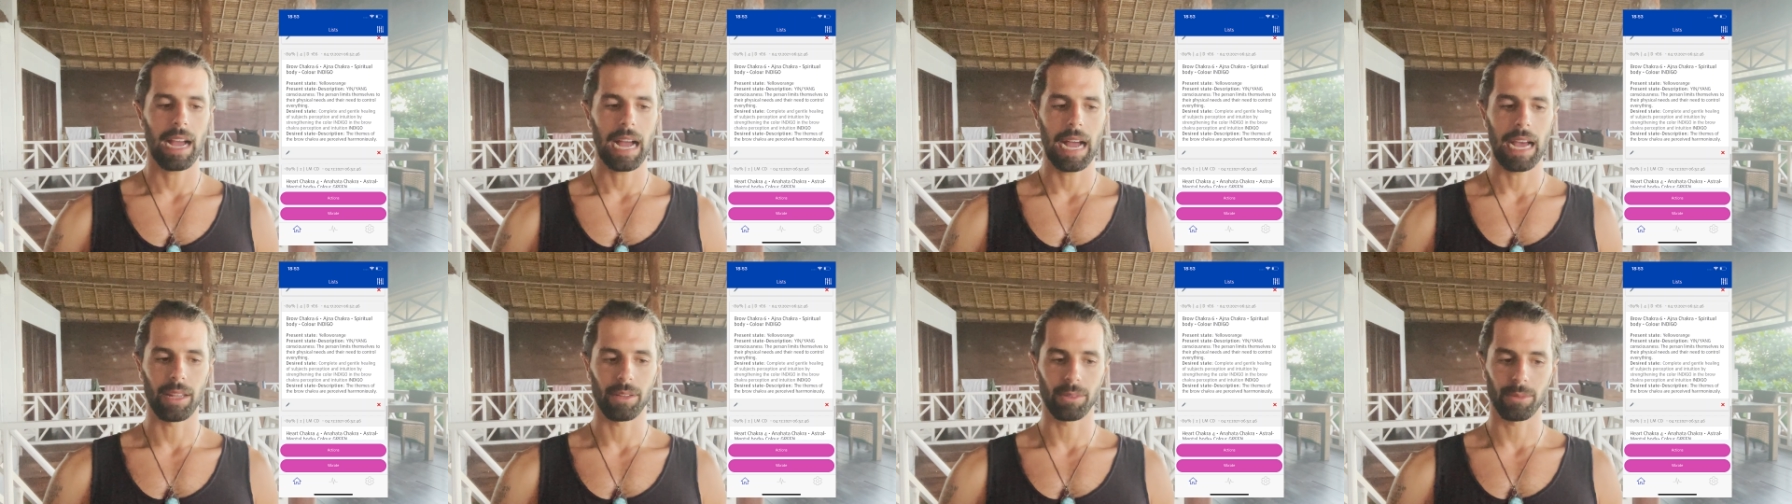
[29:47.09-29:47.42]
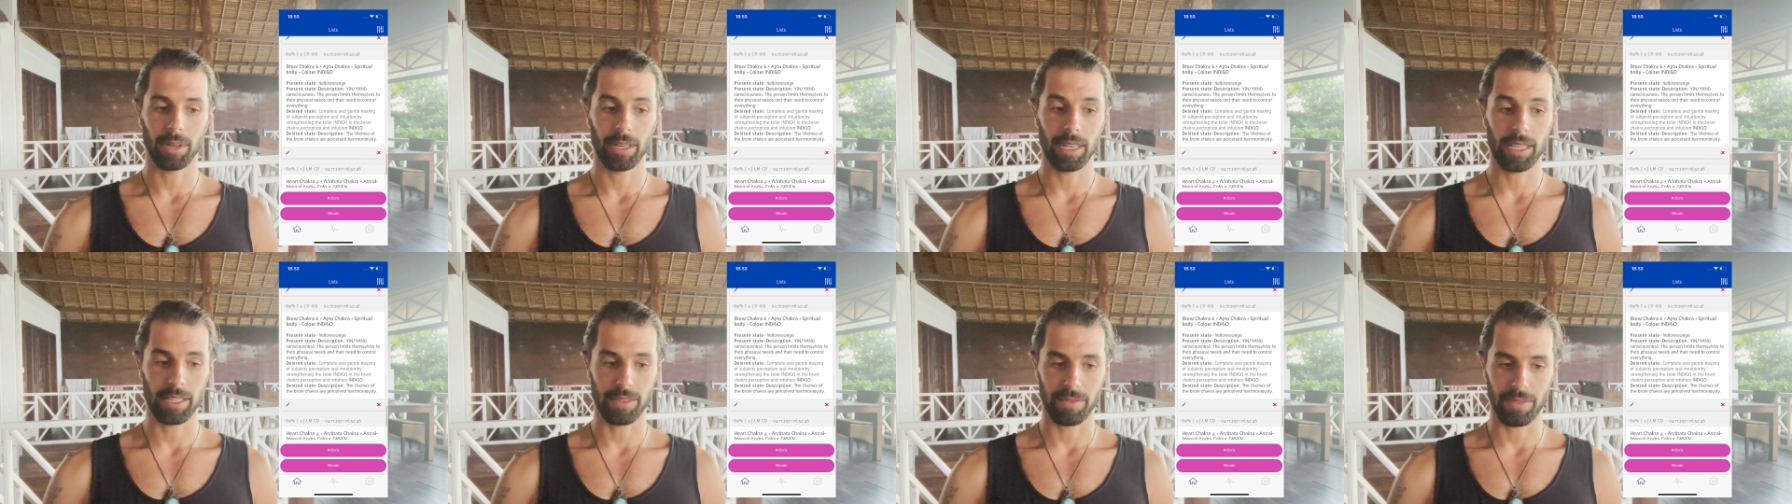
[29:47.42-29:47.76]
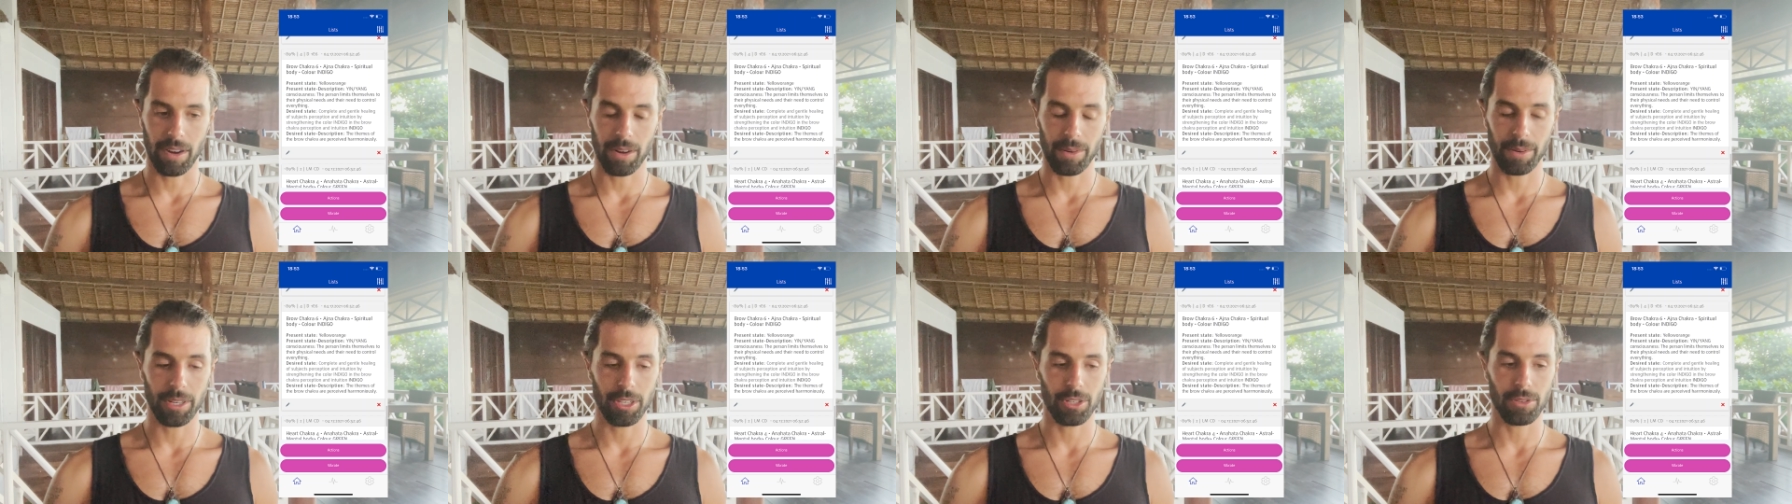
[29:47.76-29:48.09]
And what is
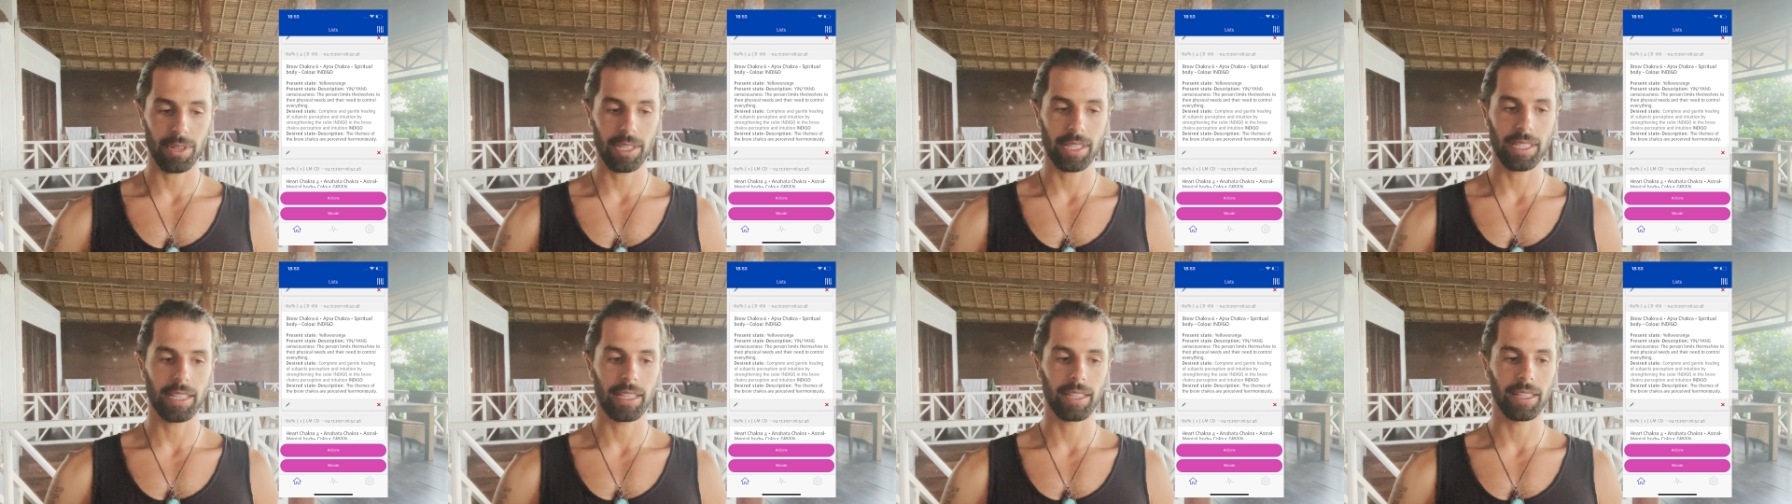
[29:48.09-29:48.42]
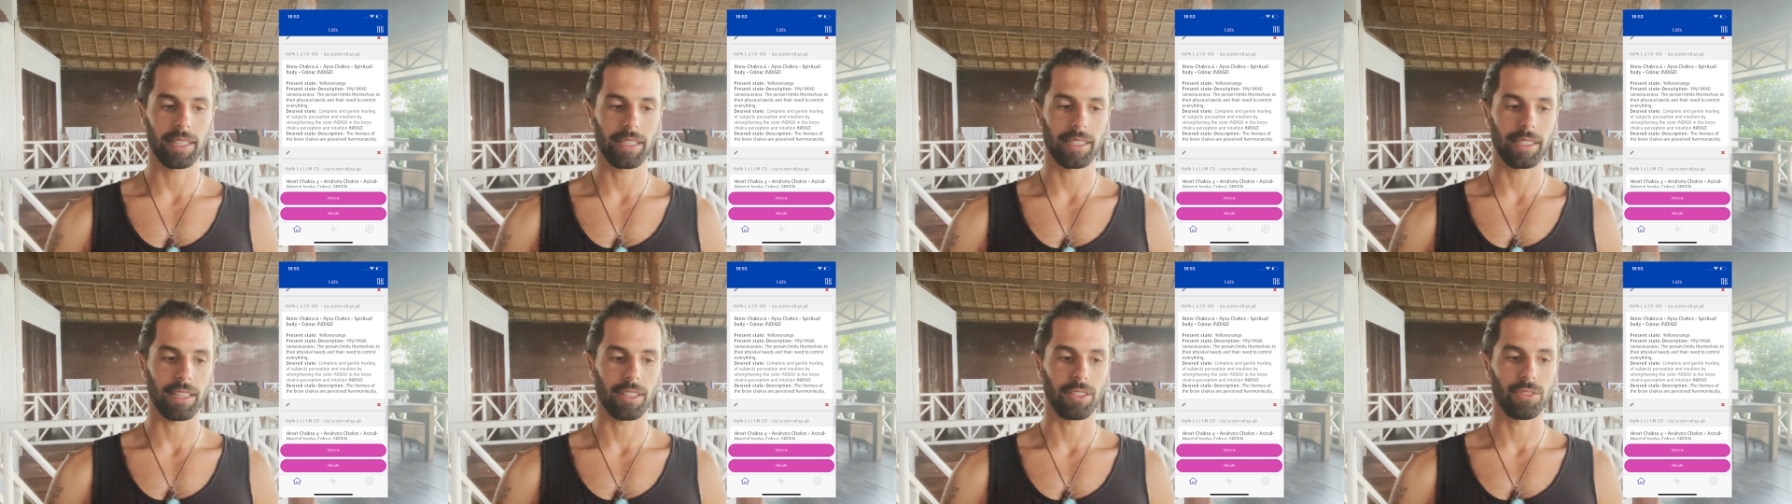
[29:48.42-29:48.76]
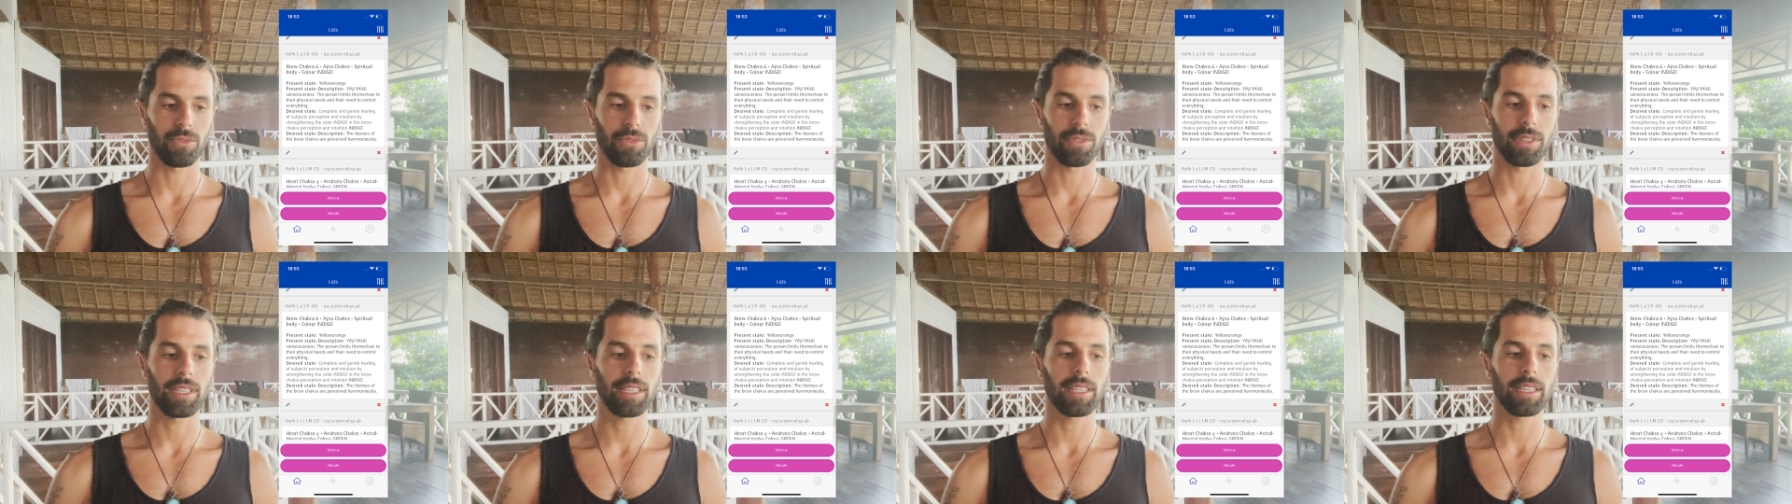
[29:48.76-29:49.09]
very interesting is that
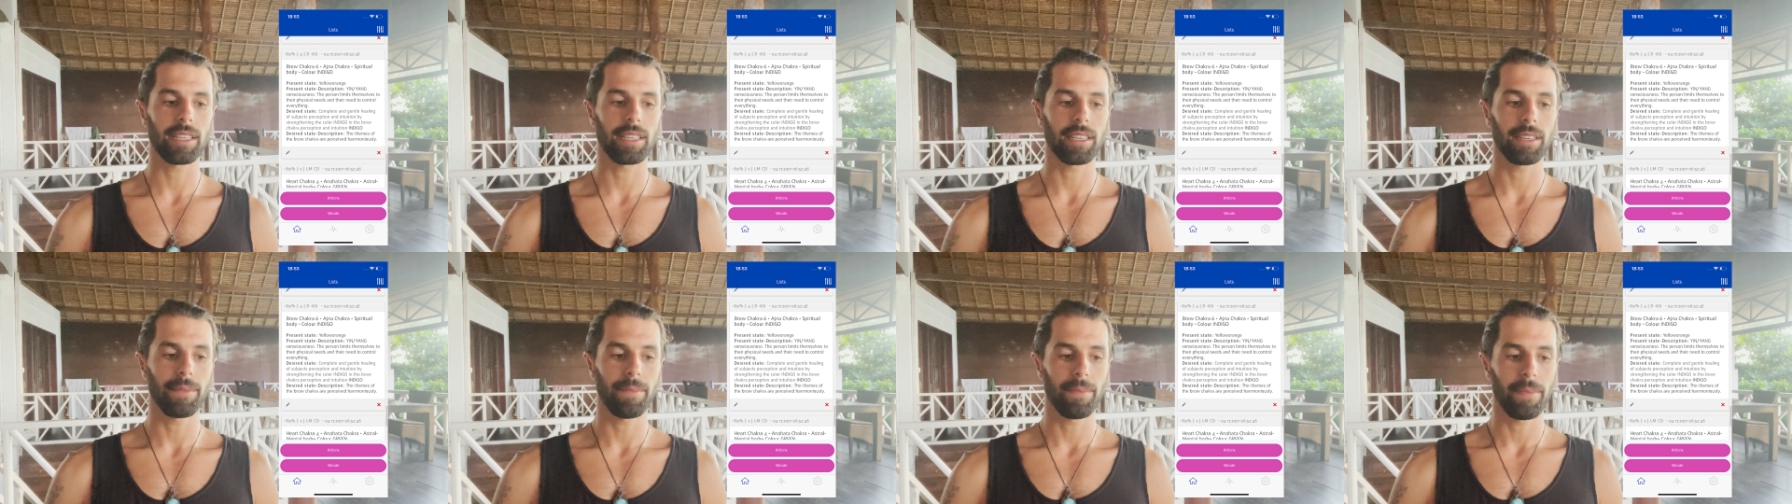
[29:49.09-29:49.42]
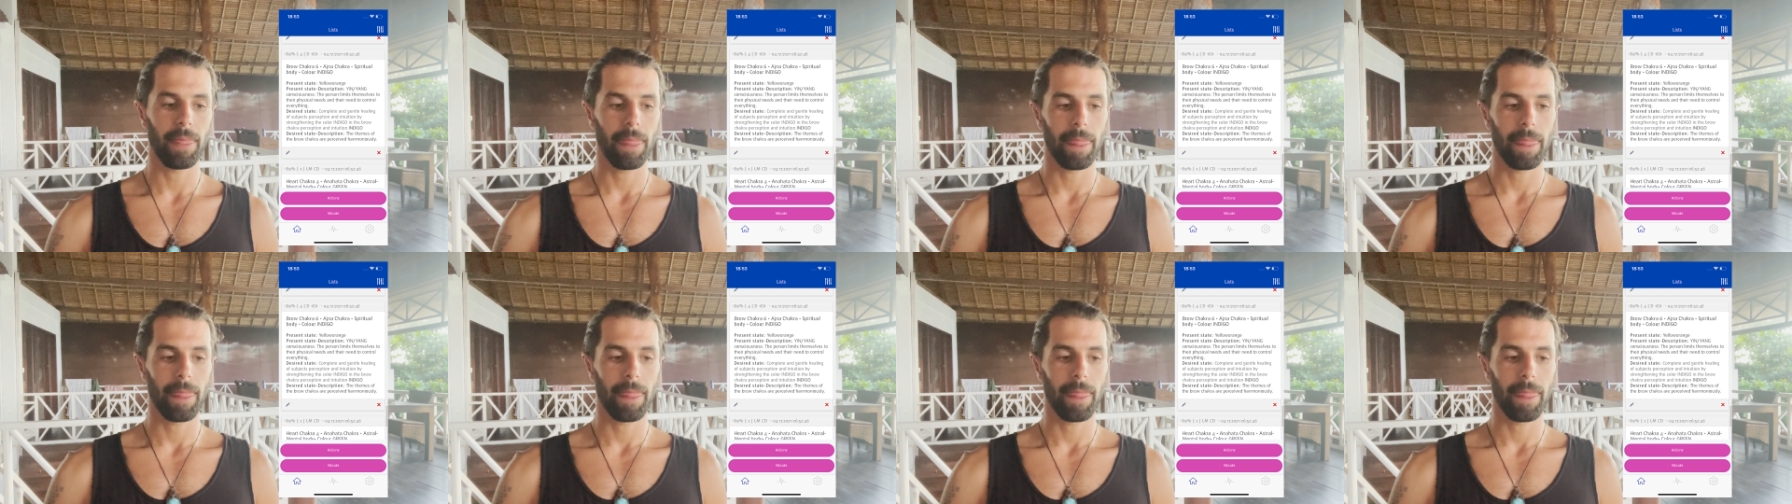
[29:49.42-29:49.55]
you see,